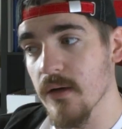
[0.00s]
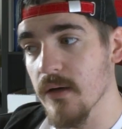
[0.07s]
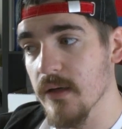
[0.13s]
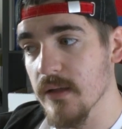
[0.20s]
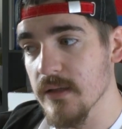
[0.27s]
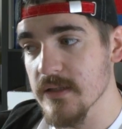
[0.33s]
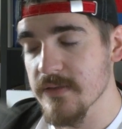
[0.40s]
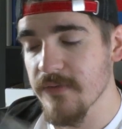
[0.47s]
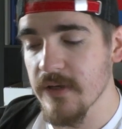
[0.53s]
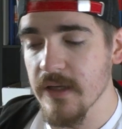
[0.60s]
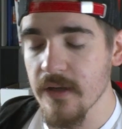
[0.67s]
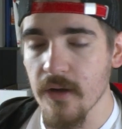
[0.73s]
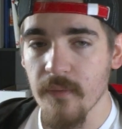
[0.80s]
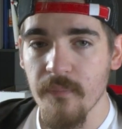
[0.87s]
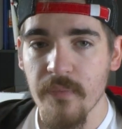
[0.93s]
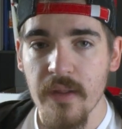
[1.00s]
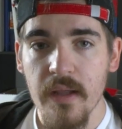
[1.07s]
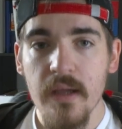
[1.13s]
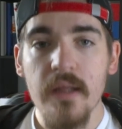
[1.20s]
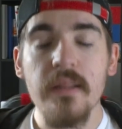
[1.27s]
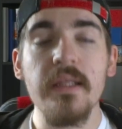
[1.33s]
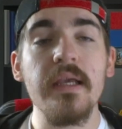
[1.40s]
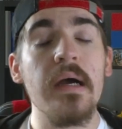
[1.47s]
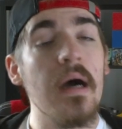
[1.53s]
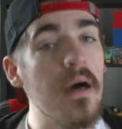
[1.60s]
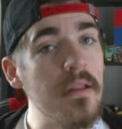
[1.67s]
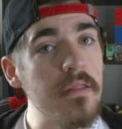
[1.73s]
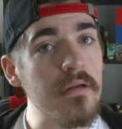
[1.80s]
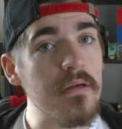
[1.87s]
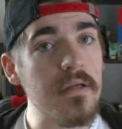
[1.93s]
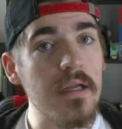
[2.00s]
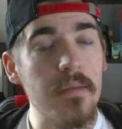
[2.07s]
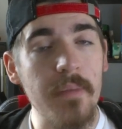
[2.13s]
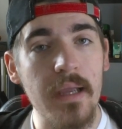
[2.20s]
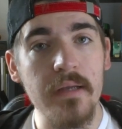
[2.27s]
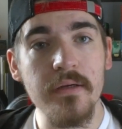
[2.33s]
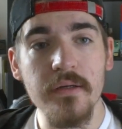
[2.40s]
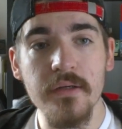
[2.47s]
on in this video. The other commander